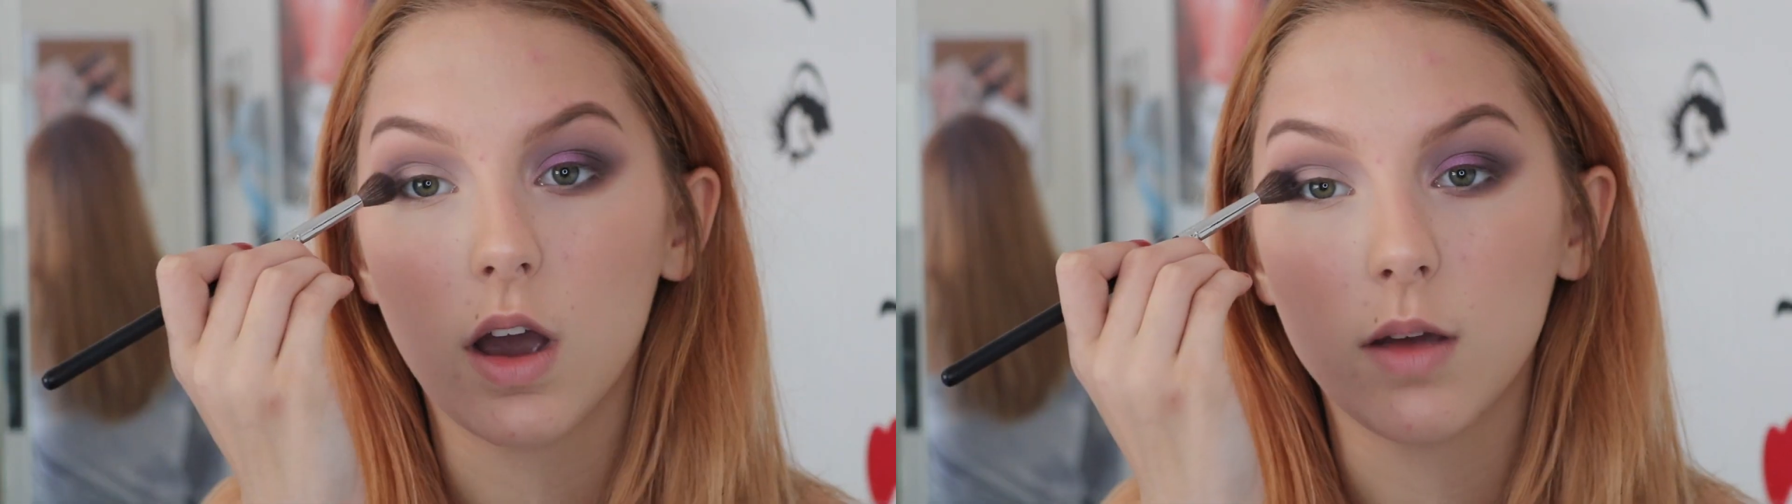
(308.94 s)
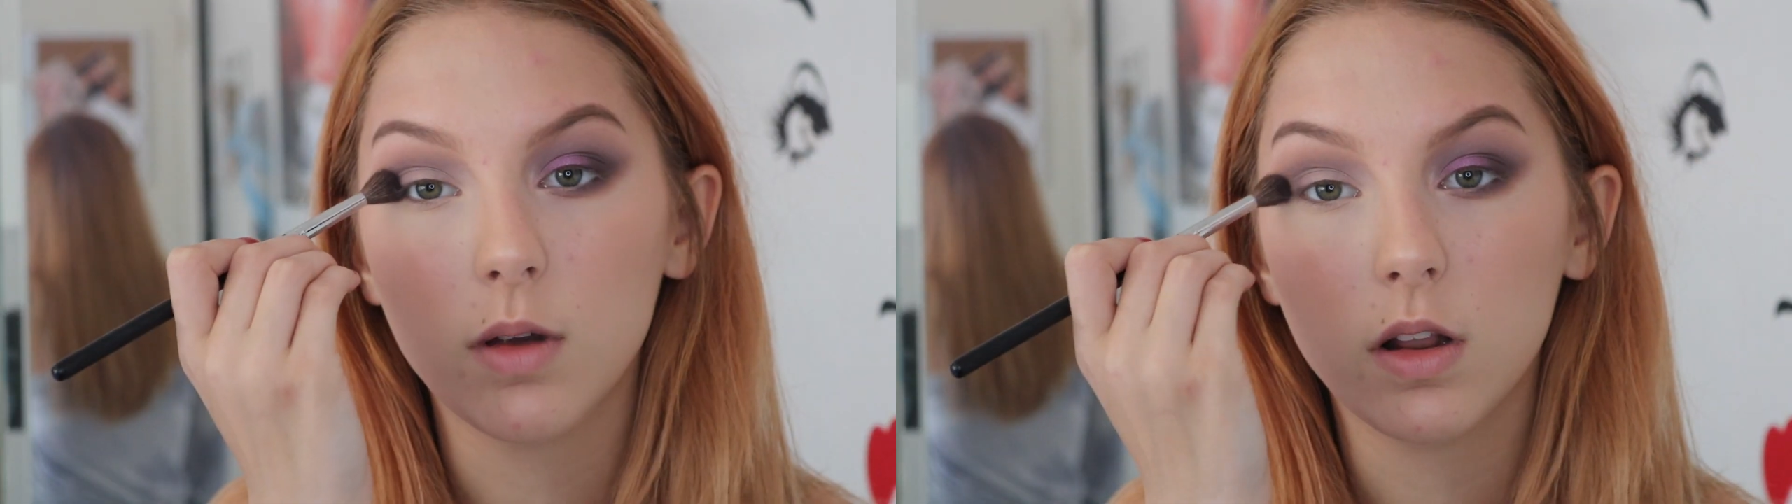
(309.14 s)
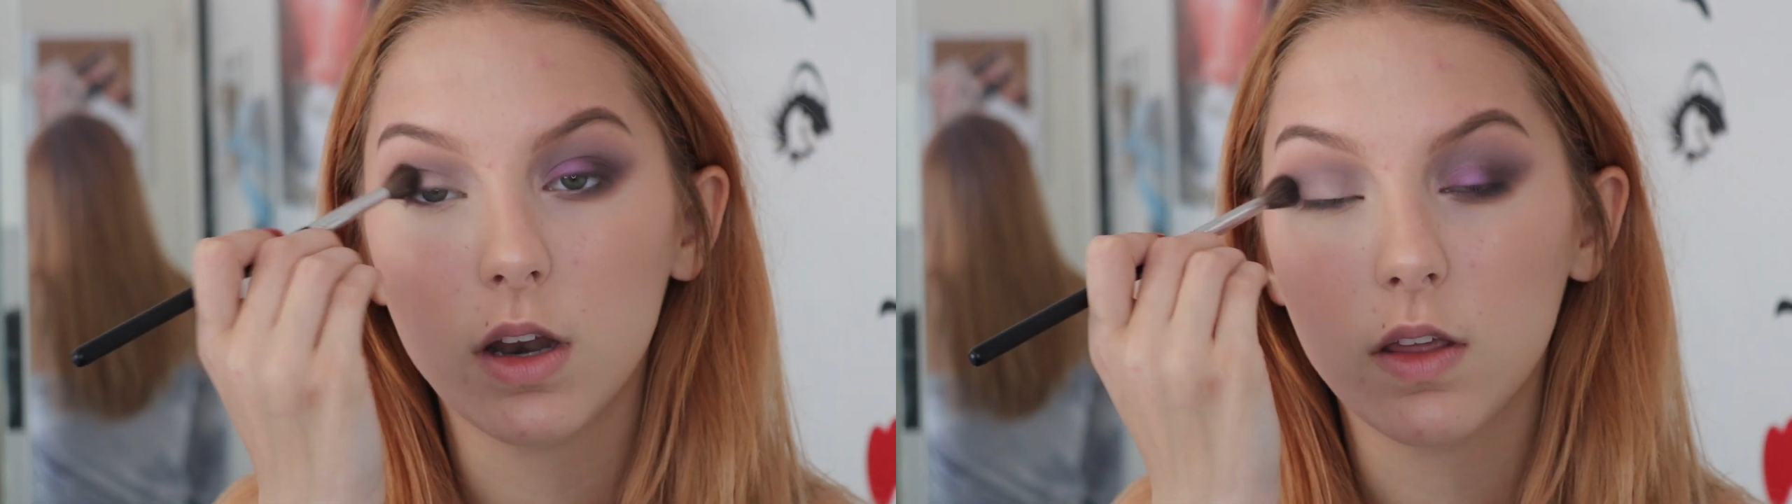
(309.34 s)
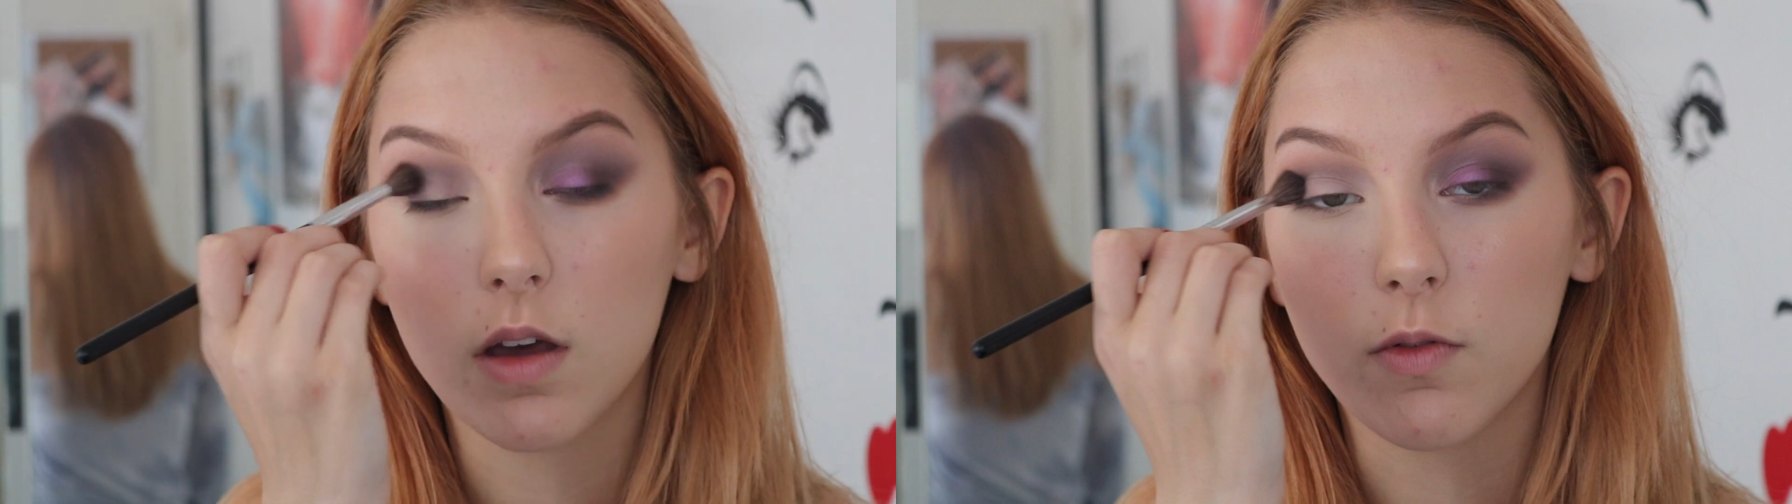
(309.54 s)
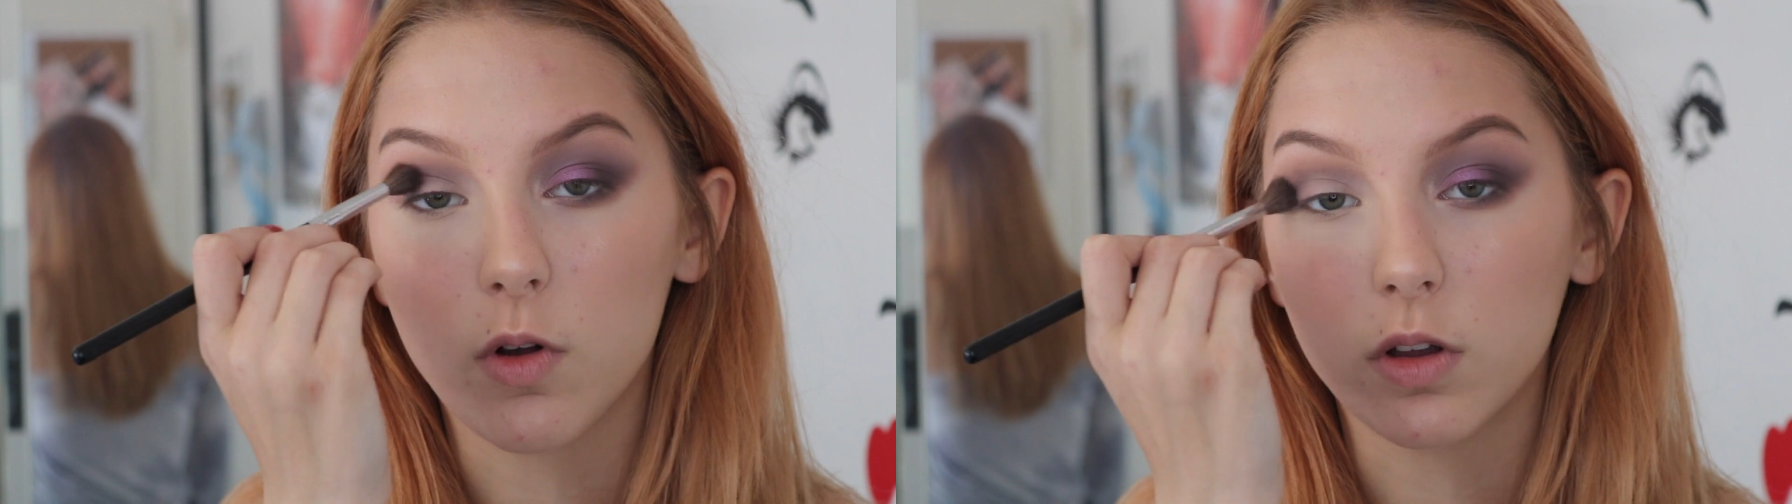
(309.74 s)
I'm not letting
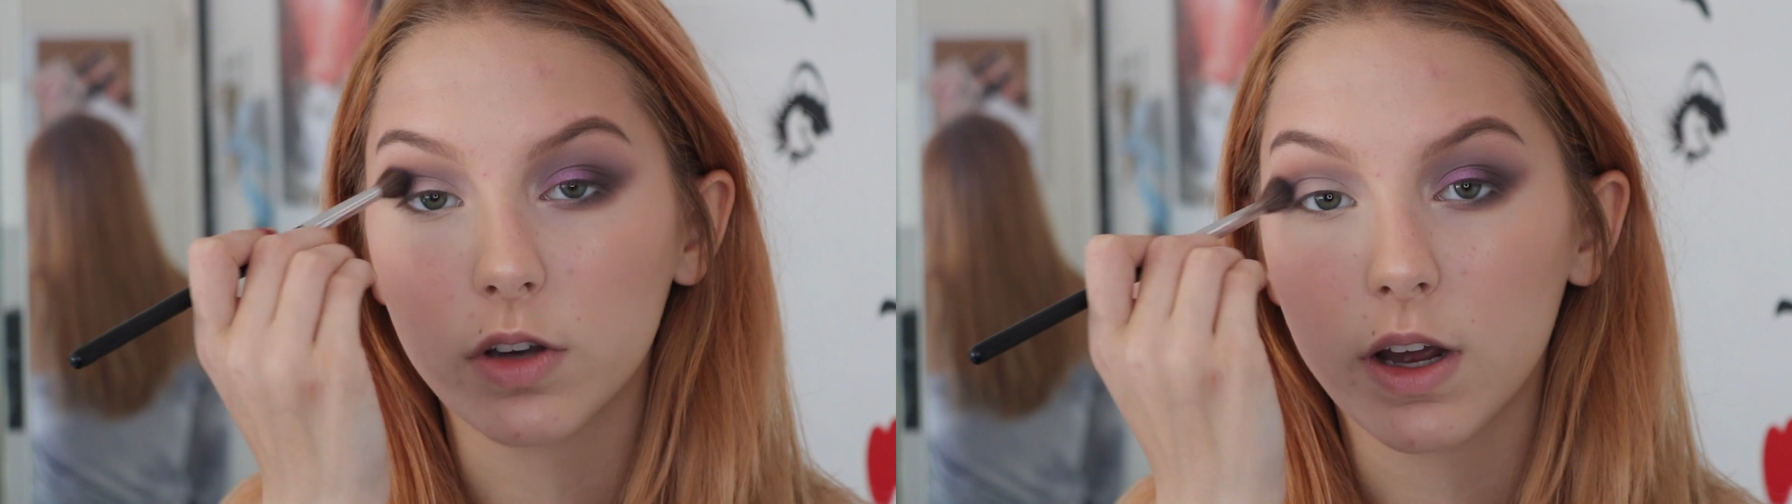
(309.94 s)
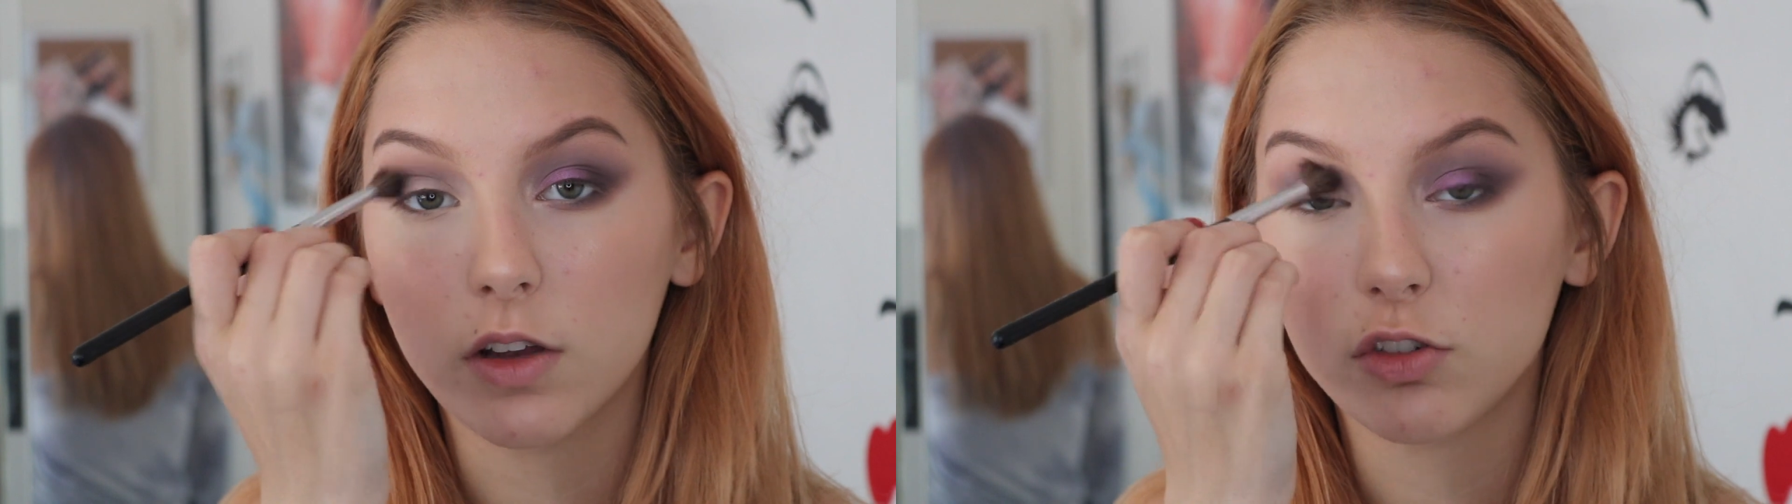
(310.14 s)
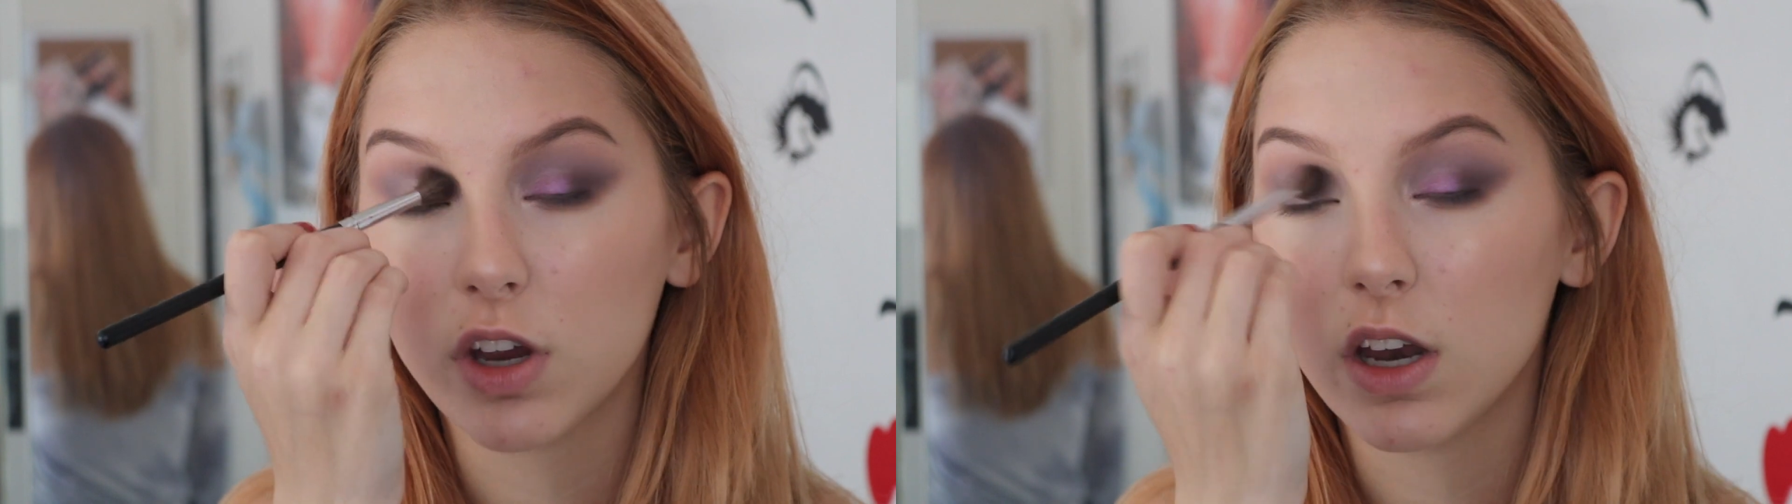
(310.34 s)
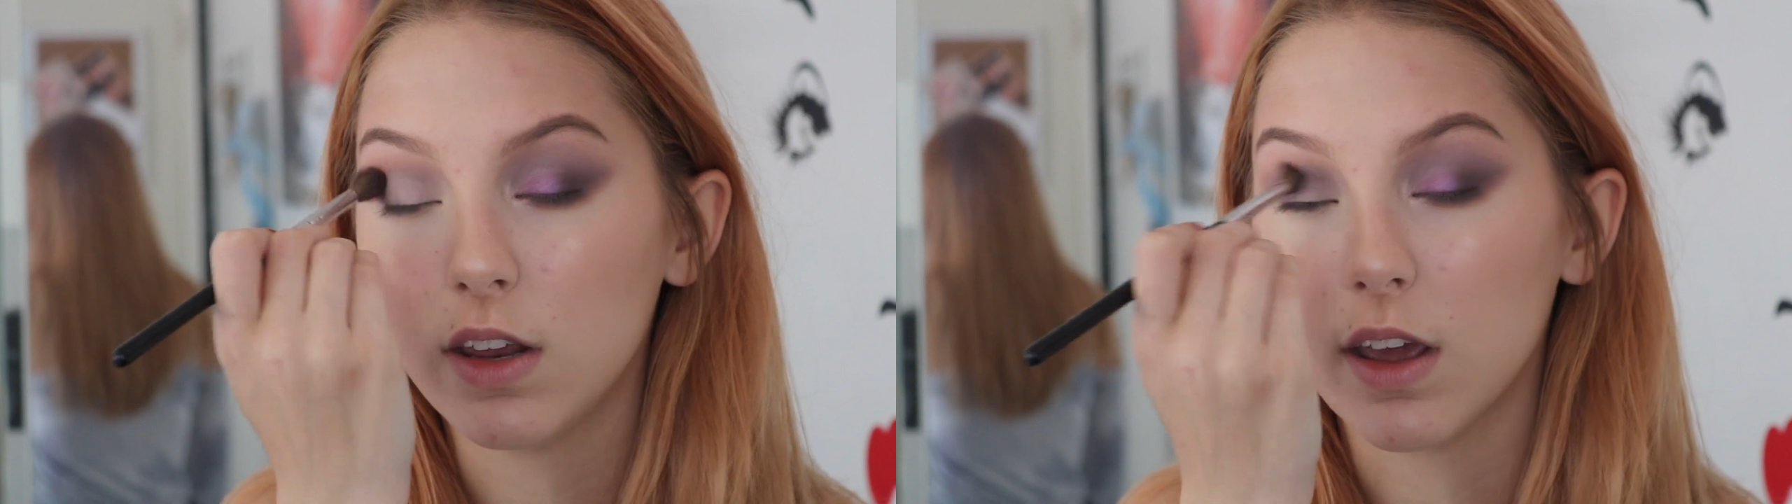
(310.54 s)
that Volatile shade